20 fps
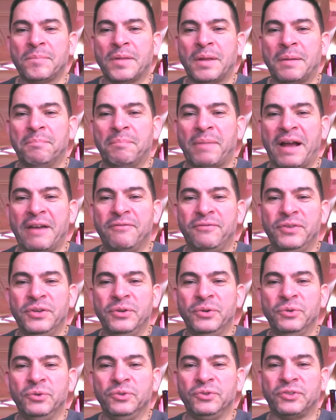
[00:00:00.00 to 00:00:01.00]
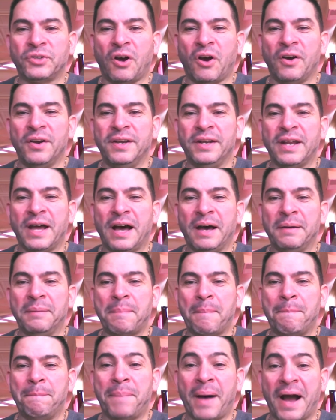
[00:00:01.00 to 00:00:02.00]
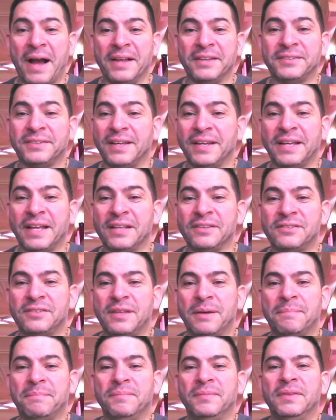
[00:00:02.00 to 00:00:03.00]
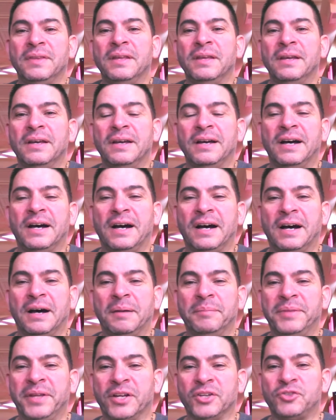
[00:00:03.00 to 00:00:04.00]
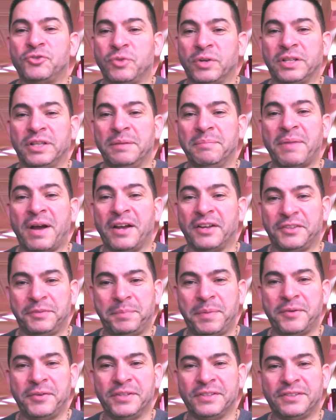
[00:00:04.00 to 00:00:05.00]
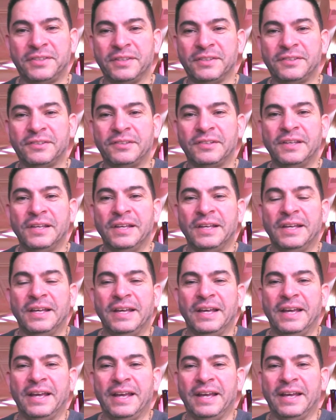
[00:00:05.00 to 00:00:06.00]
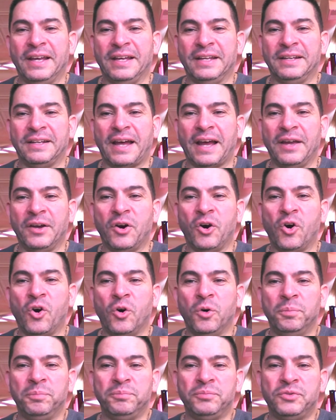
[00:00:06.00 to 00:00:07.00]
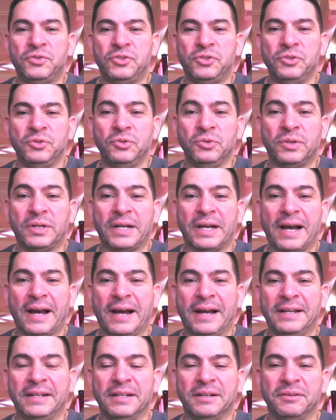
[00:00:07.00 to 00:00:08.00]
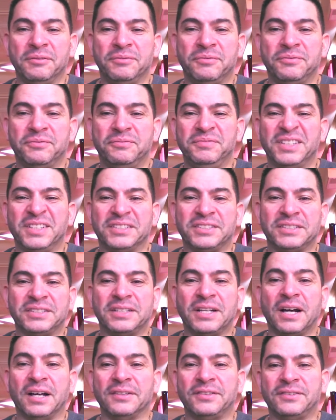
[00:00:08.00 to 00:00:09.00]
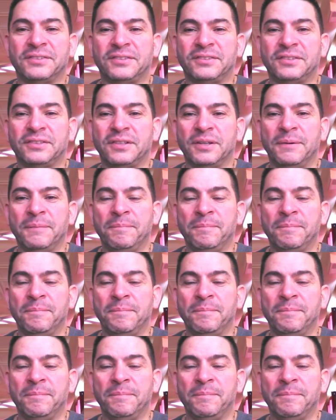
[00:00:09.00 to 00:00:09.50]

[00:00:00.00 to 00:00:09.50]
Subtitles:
My views are not biased against them. They are strictly my experiences, and I hope to kind of discuss